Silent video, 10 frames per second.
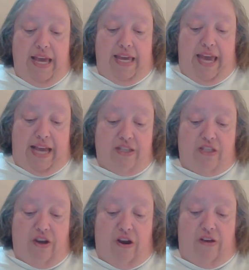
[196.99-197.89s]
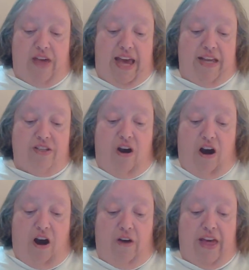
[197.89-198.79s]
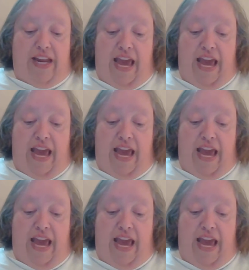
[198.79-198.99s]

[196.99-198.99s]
Yes, sir, that is all that